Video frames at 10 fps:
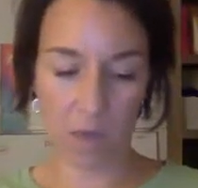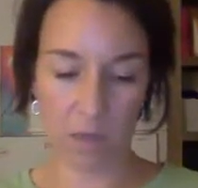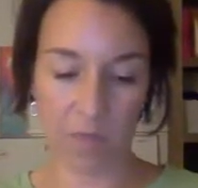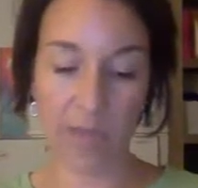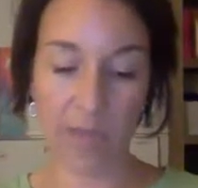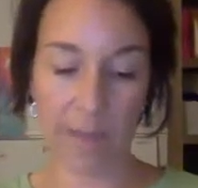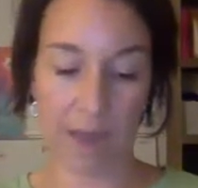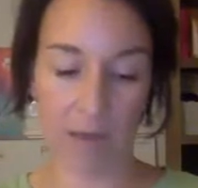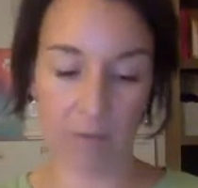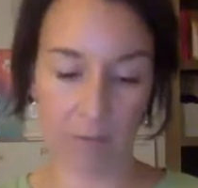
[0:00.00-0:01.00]
think
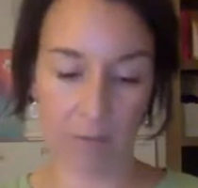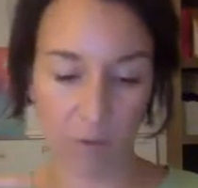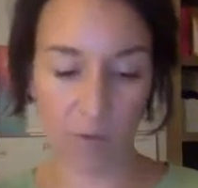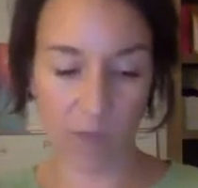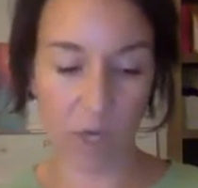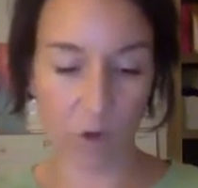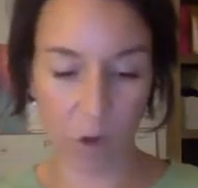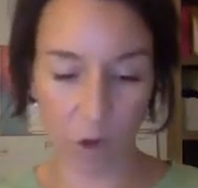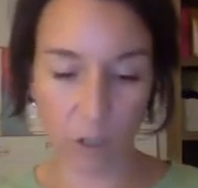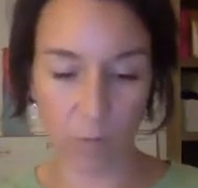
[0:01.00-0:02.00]
about, if you think you're
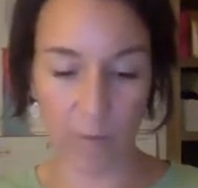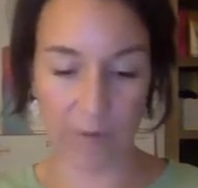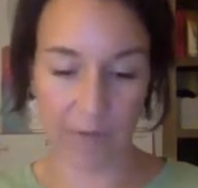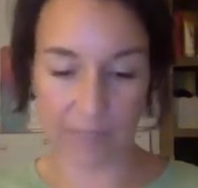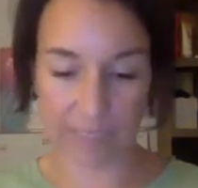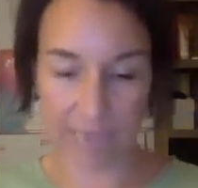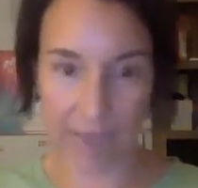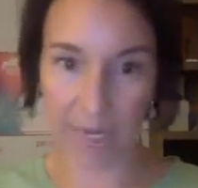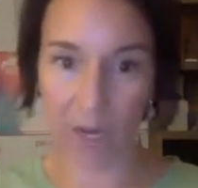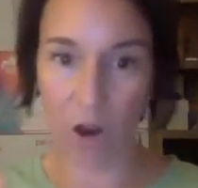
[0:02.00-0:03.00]
coachable but nothing's
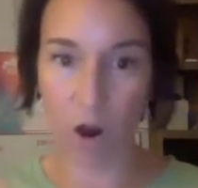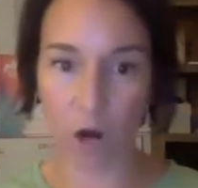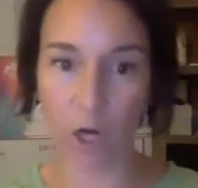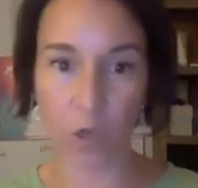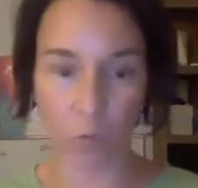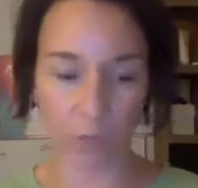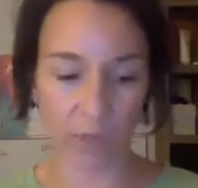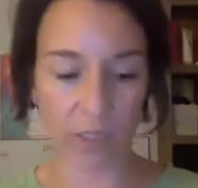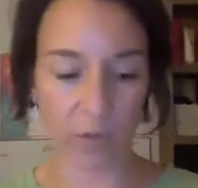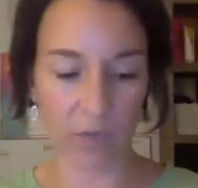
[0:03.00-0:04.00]
happening, are you
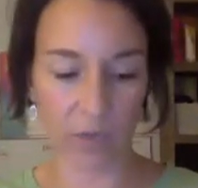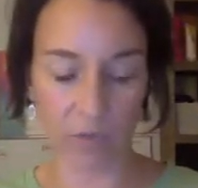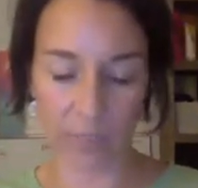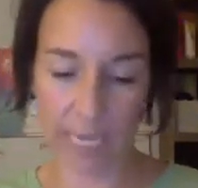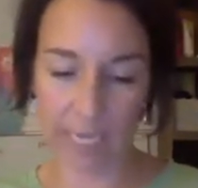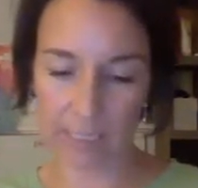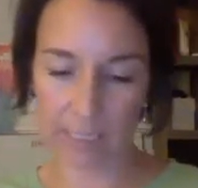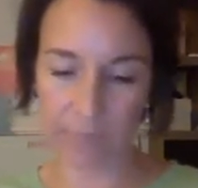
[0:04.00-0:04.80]
really doing those things?